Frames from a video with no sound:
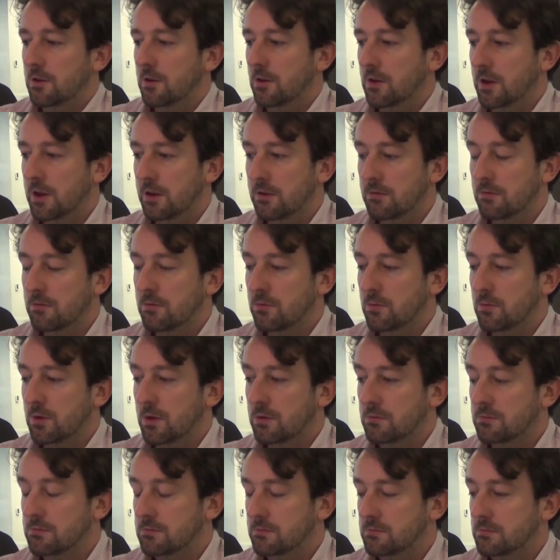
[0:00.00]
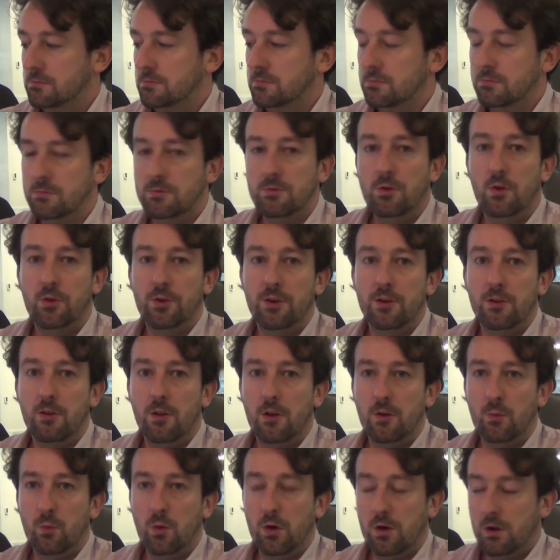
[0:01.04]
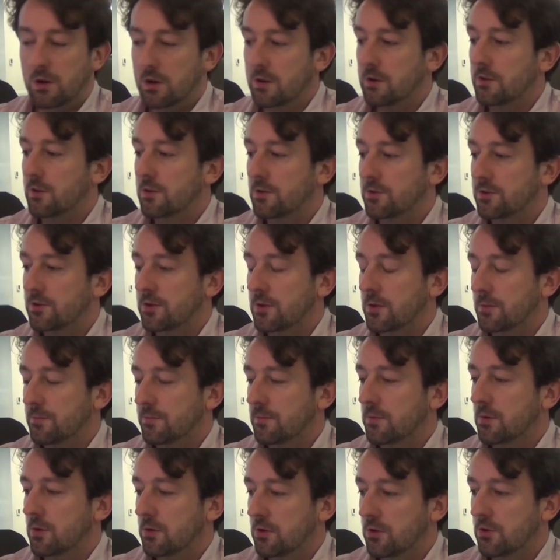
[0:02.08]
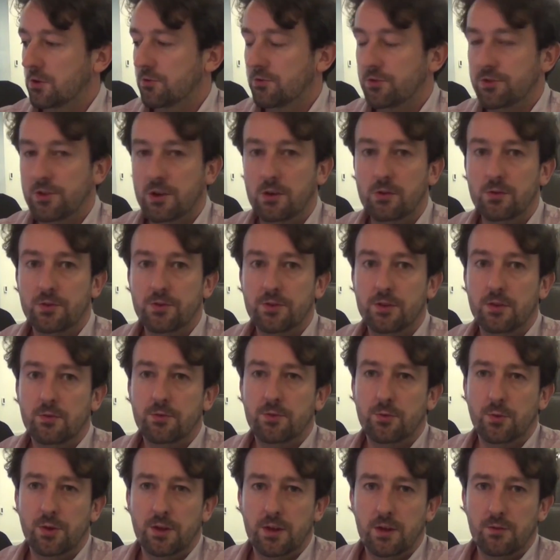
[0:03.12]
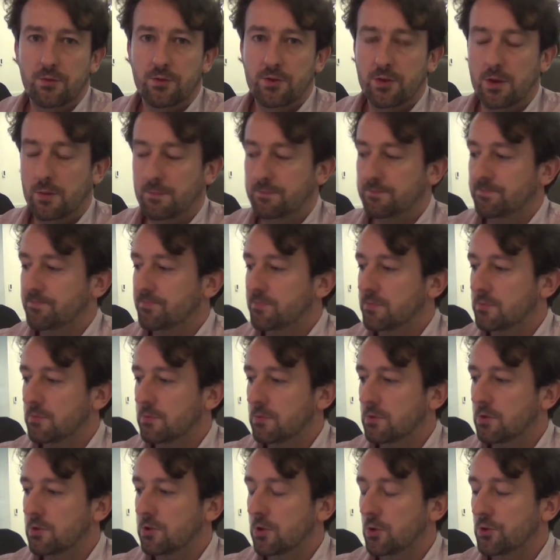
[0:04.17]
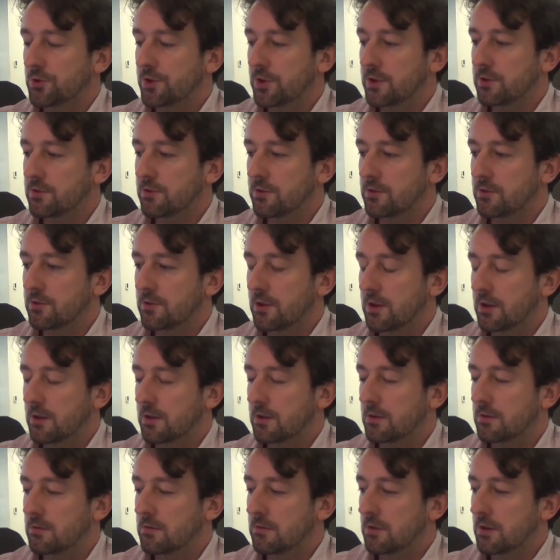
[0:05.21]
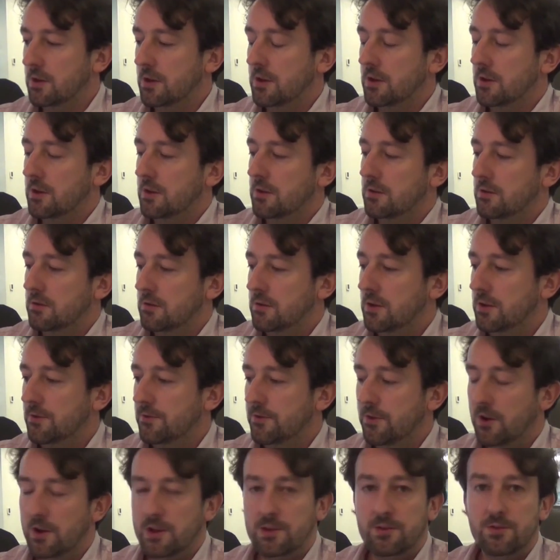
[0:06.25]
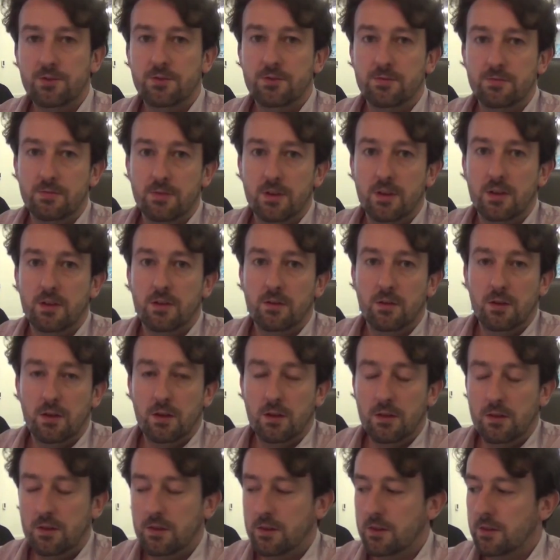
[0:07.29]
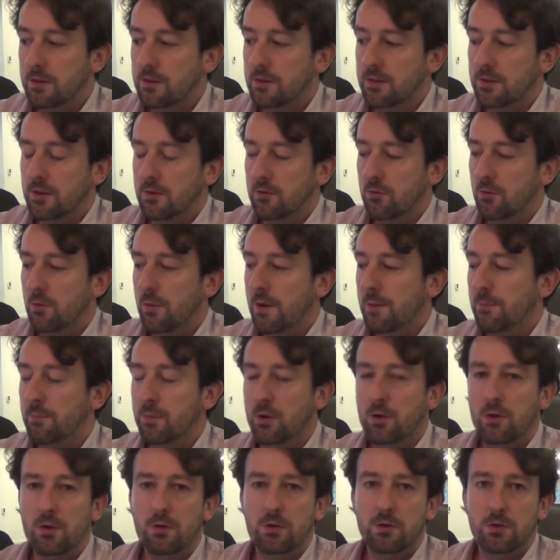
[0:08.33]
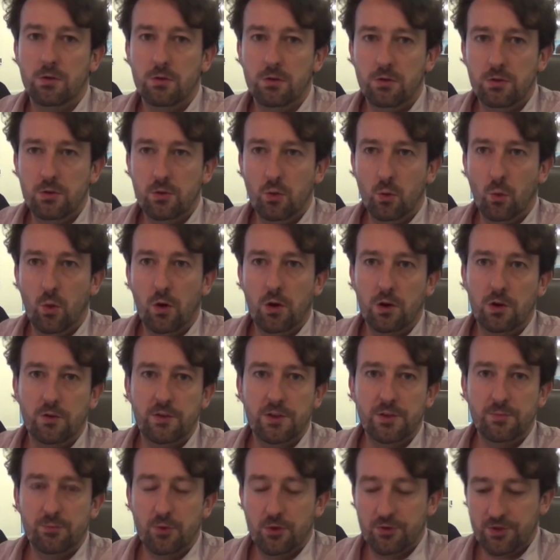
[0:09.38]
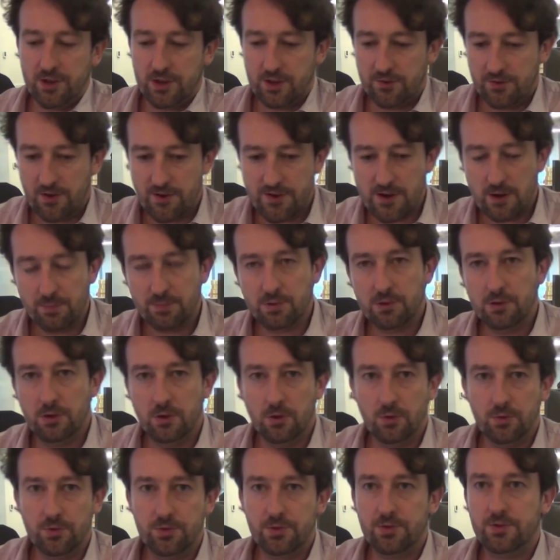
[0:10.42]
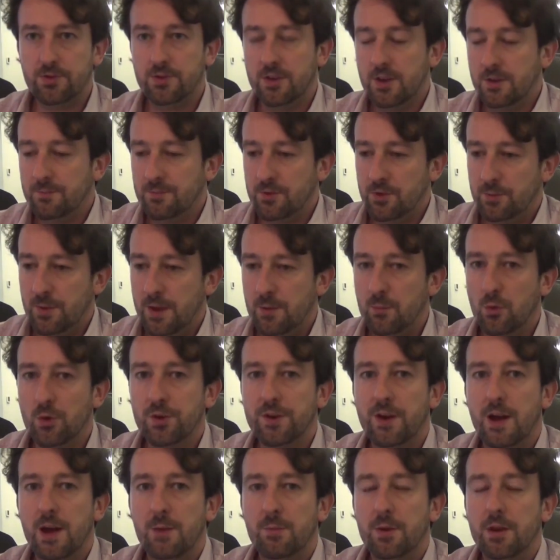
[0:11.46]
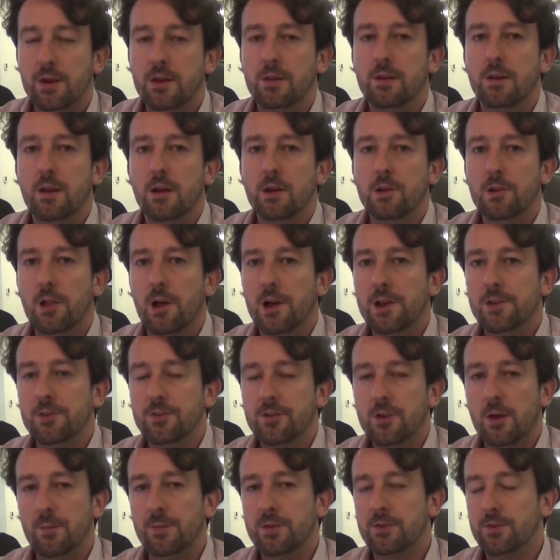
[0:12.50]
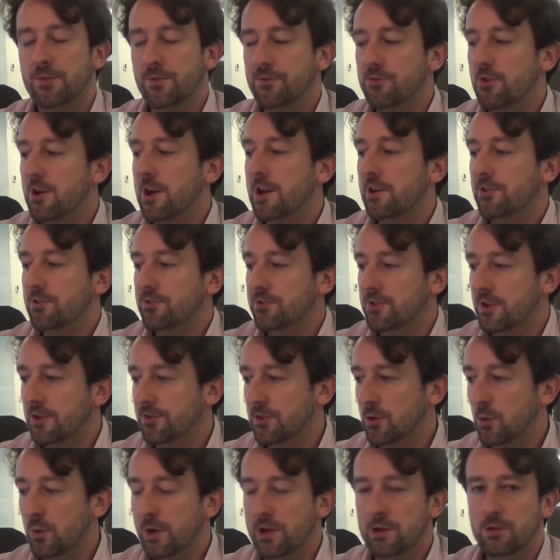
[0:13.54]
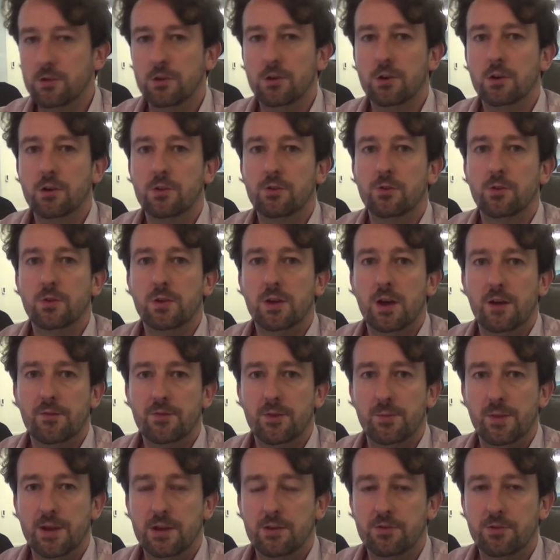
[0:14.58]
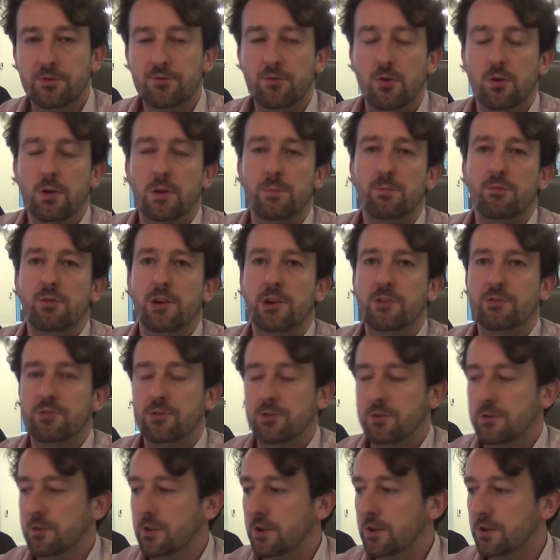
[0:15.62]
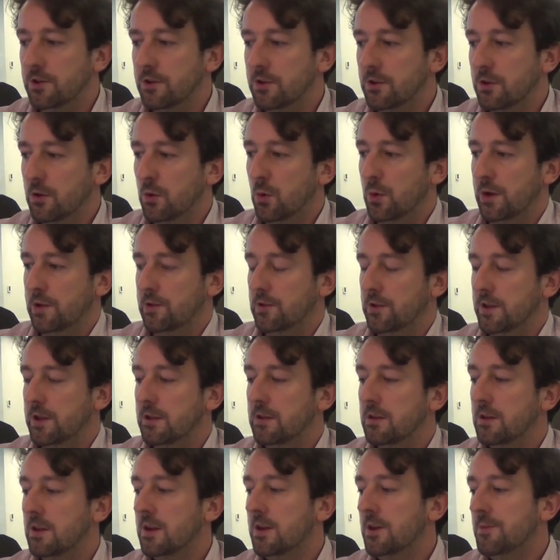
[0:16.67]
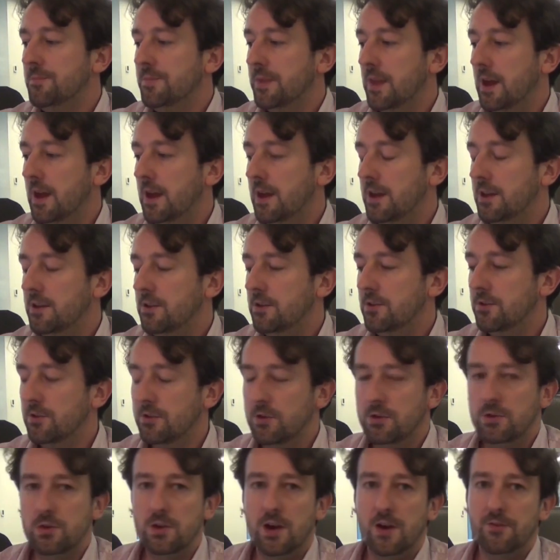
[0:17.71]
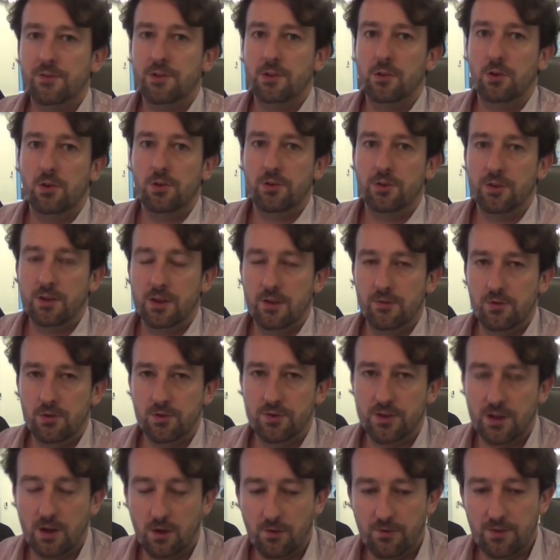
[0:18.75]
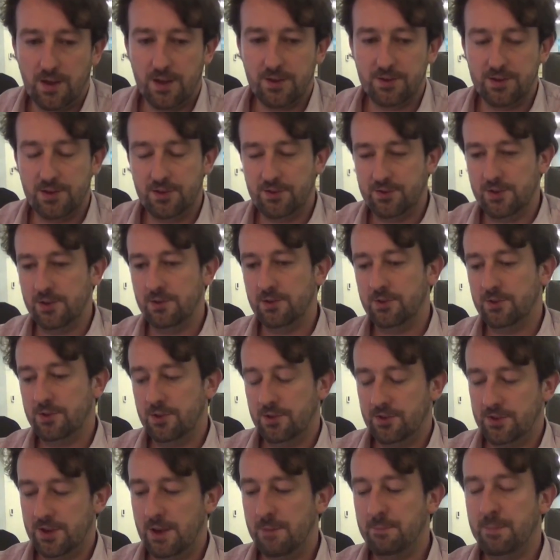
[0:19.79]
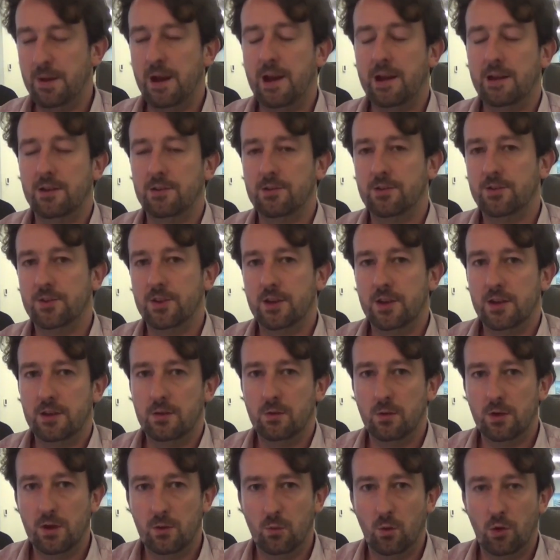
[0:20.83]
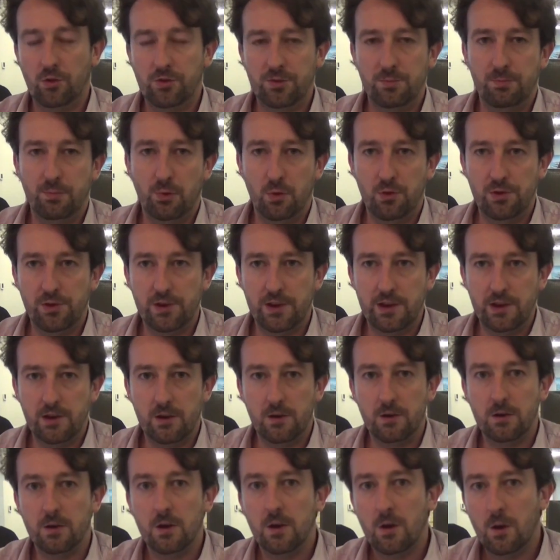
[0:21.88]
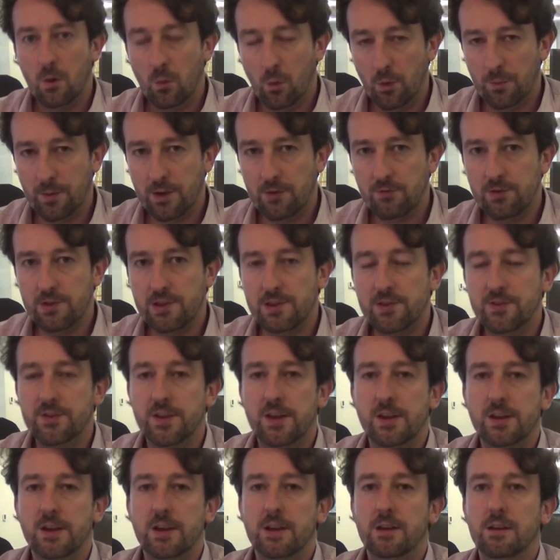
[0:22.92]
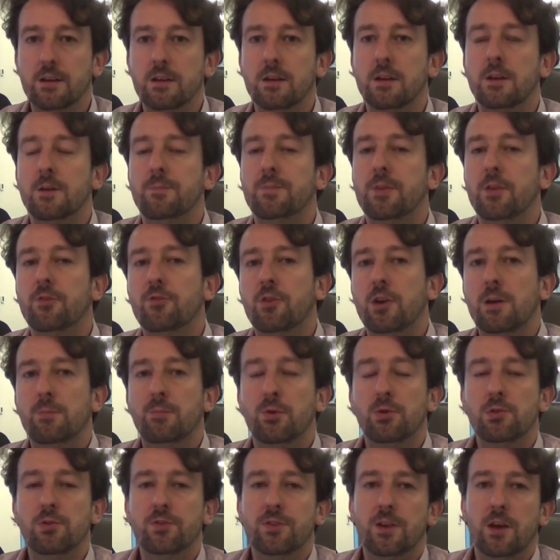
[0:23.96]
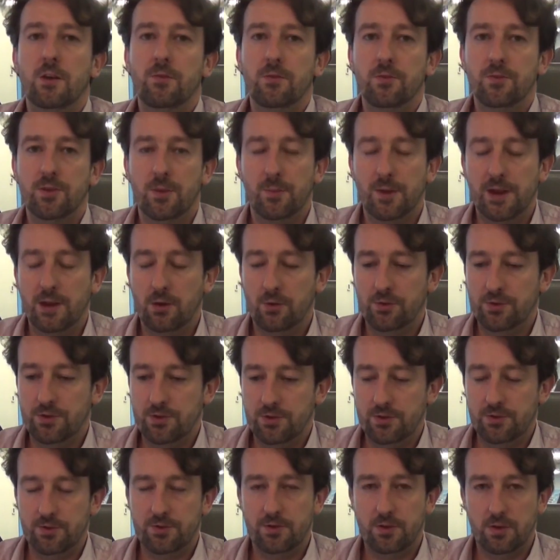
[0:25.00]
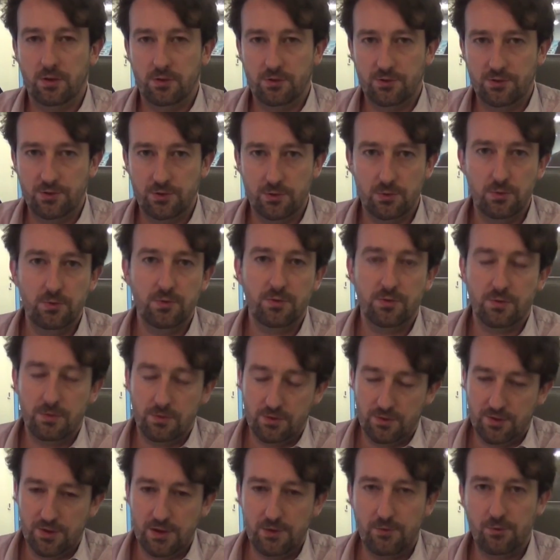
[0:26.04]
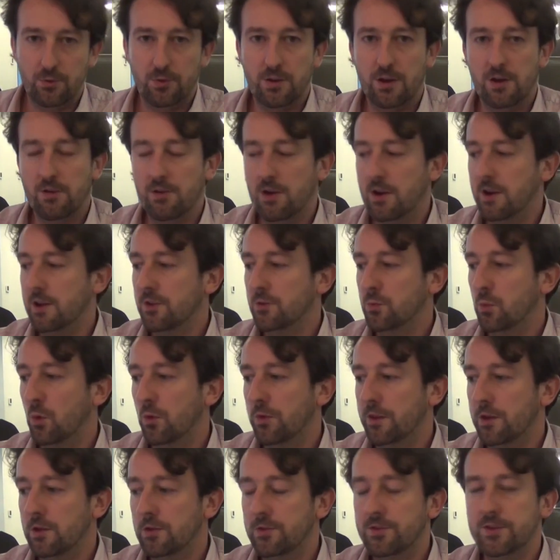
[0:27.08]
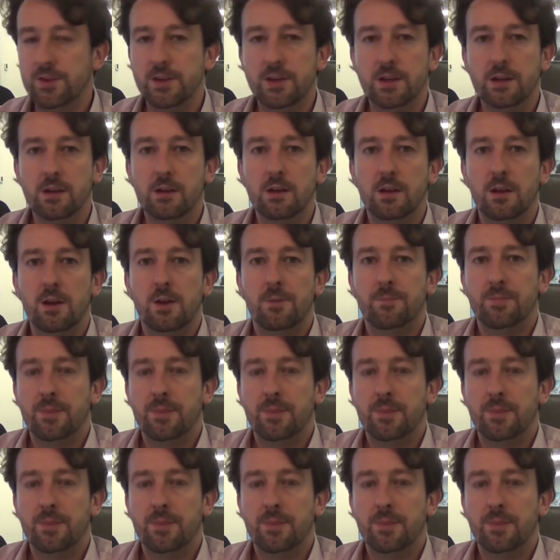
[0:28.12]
Okay, well, you've all done a lot of work and there's good results. I just want to give some closing advice. Remember, you work on these projects very up close, spend more time on it. A client's coming fresh and has a quick look, so you have to make a strong impression and quickly. And you have to learn to give yourself that distance to step back and say, okay, what's important here? What am I really saying? Try and put yourself in someone else's shoes and see through their eyes what they're seeing.